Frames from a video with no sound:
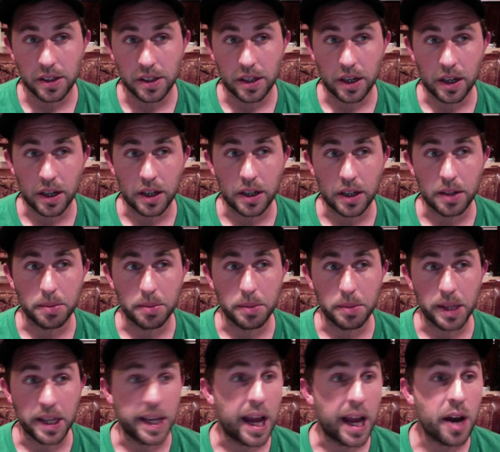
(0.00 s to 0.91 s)
Um,
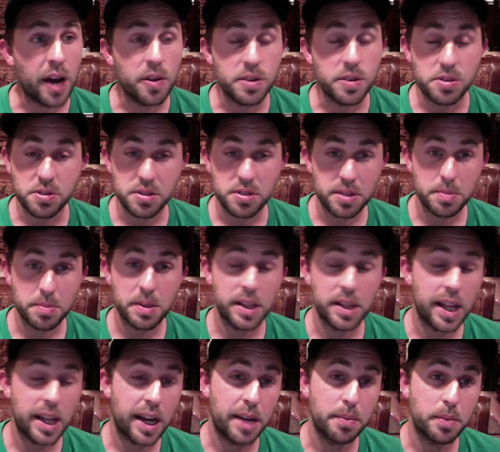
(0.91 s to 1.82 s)
and now this is something
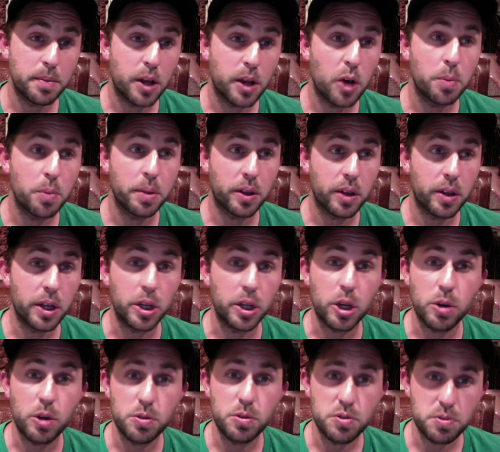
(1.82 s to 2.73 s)
that I'm helping a lot of
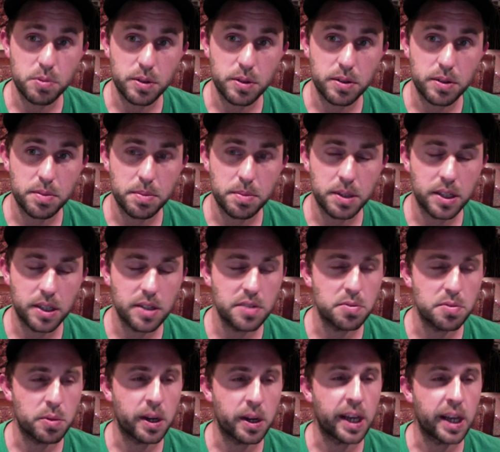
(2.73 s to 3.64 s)
coaches with,
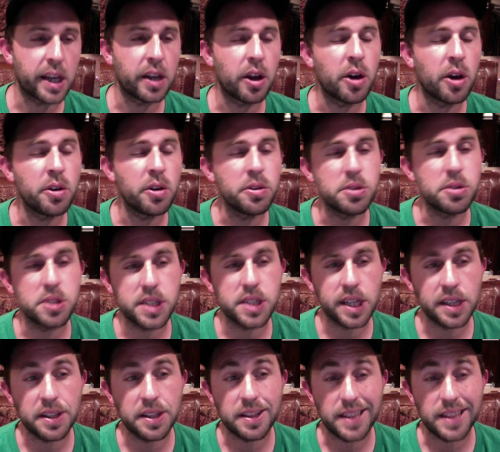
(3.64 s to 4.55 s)
because when I can
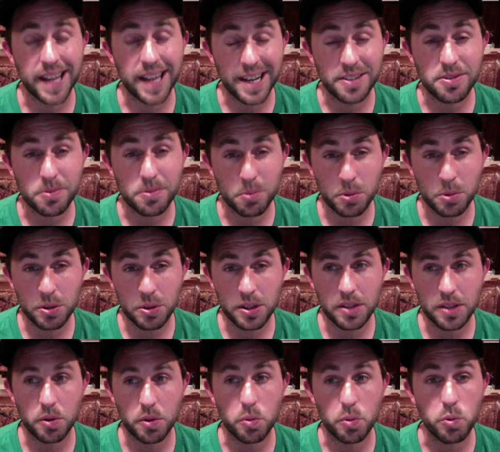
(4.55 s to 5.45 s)
understand that that's
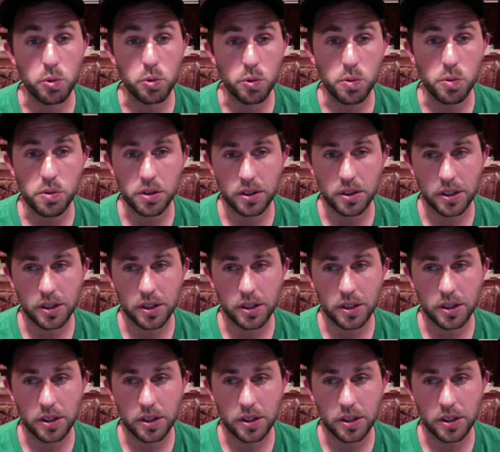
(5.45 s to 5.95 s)
really the root